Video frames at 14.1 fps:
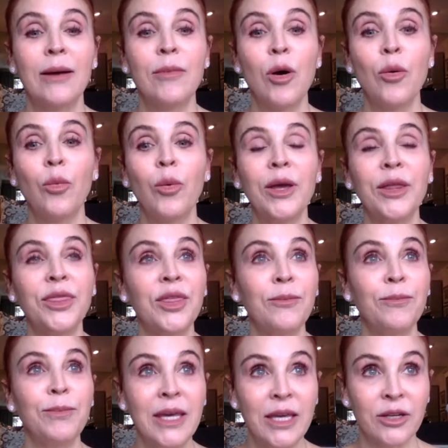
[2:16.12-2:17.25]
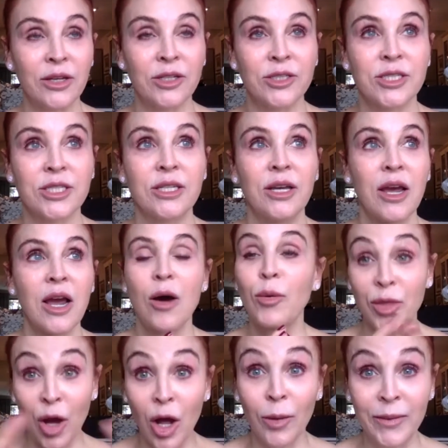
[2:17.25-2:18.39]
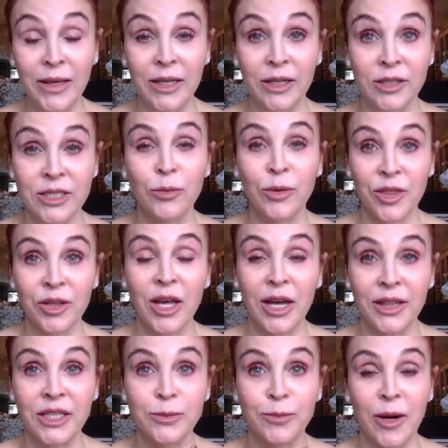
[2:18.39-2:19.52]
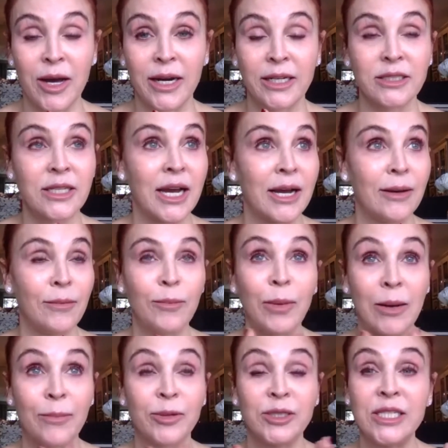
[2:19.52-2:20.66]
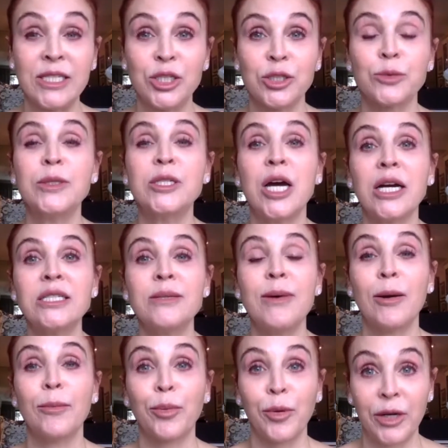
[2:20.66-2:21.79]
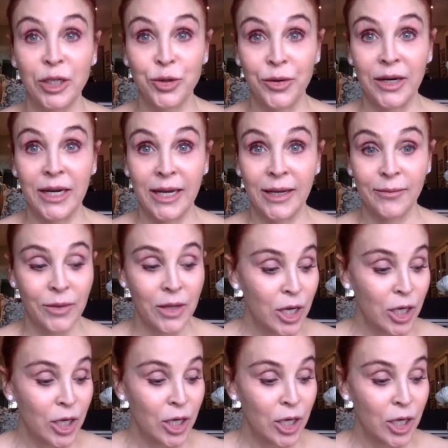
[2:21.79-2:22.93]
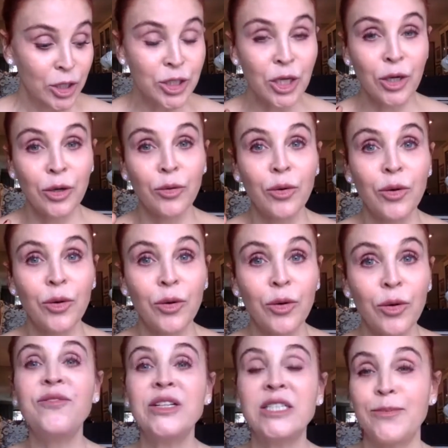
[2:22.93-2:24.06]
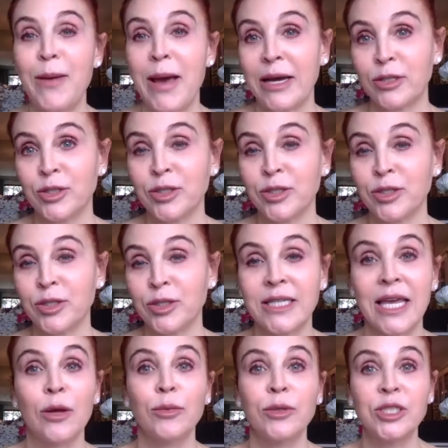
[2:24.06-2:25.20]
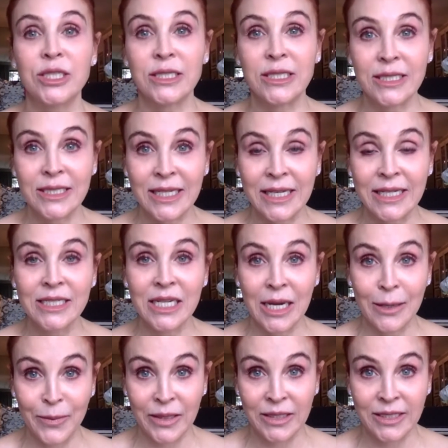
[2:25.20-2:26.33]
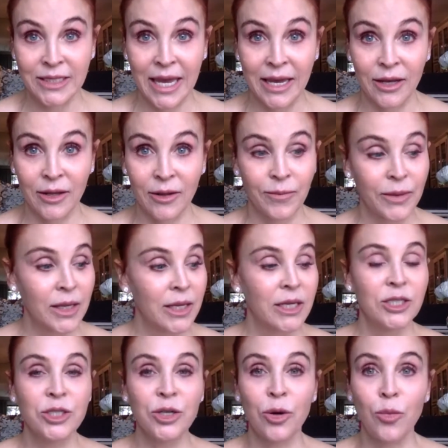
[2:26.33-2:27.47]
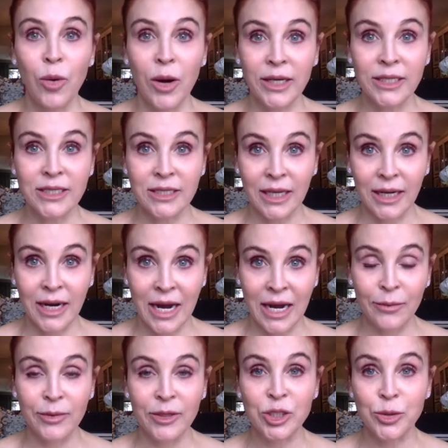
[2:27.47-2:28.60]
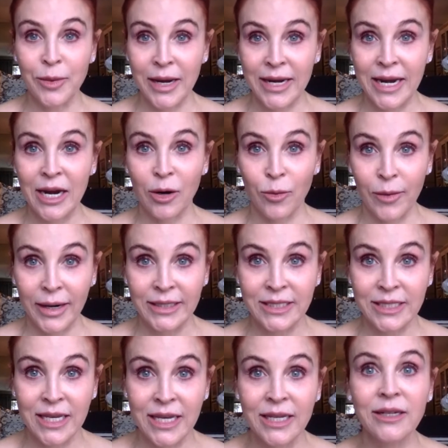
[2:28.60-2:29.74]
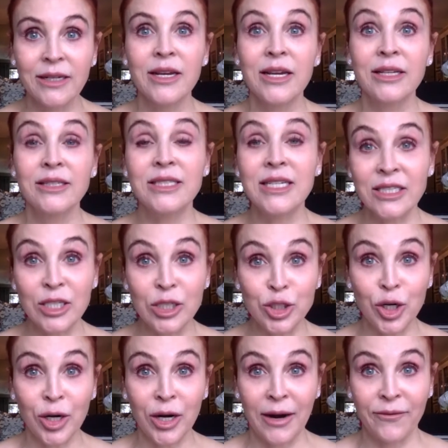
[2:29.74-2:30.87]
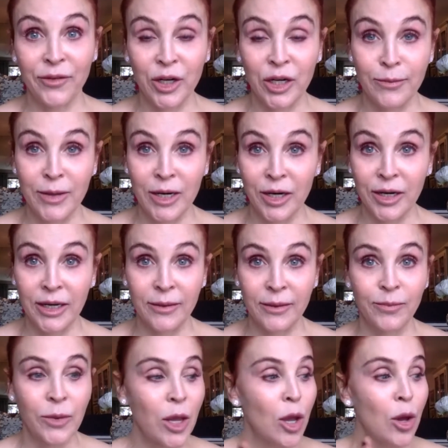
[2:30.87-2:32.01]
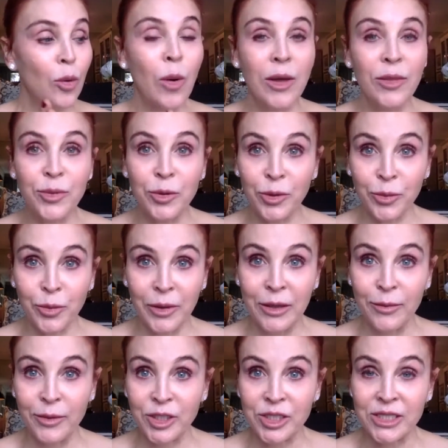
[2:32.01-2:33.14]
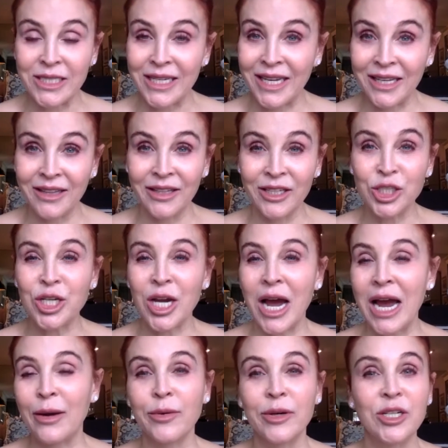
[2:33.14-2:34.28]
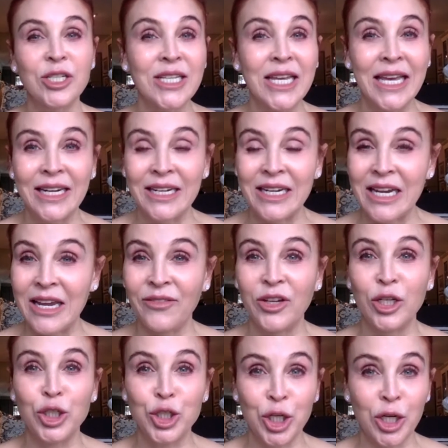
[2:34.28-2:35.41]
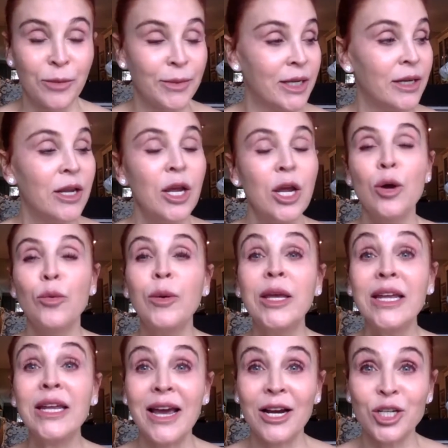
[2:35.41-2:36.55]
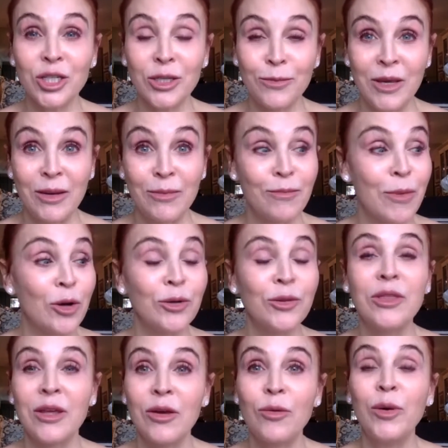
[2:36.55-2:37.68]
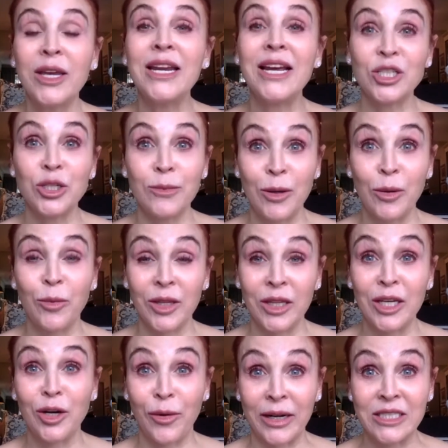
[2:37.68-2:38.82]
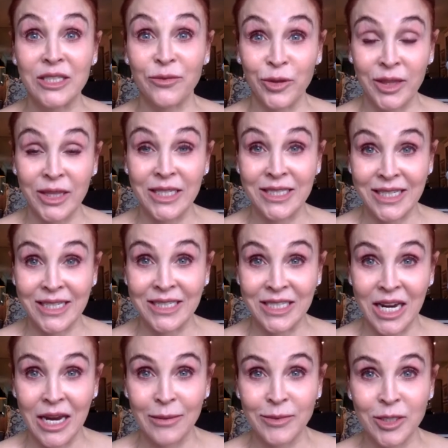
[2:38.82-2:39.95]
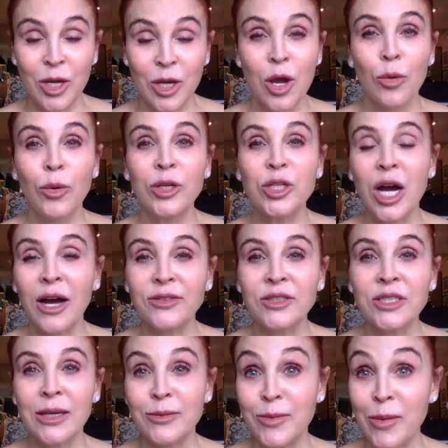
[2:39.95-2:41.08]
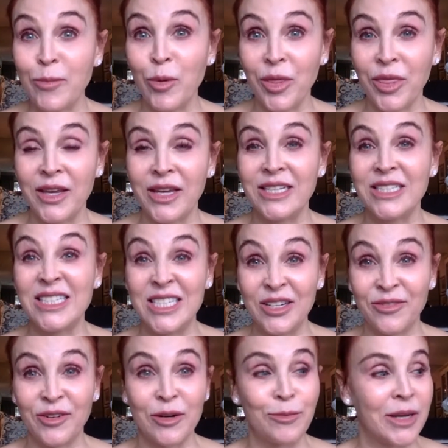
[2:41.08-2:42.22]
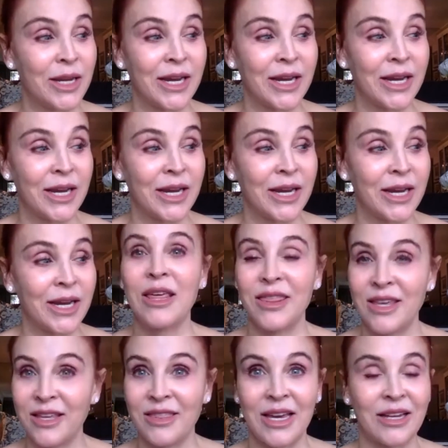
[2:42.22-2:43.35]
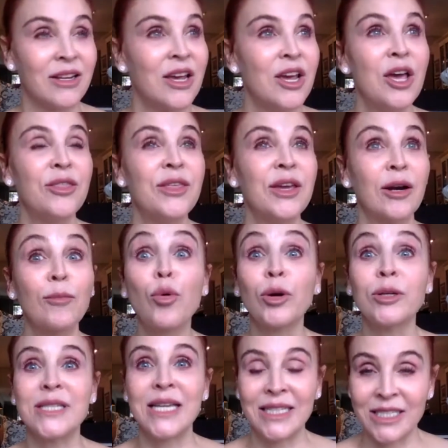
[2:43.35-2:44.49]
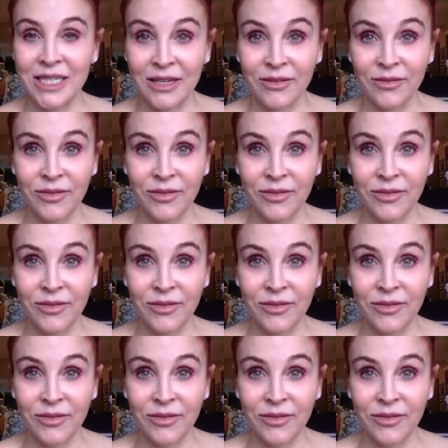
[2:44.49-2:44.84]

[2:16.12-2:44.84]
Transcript: With peels, with all peels and with a lot of these products, procedures, we talked about pre-treating. So there's the Fitzpatrick scale, which is the skin typing scale. So 1 is like Irish, red hair, white skin. 6 is dark African American. 1 through 3, which is English, Irish, Scandinavian, German. We can actually be really aggressive with these skin types, which oftentimes people think is different because they think that they're more sensitive.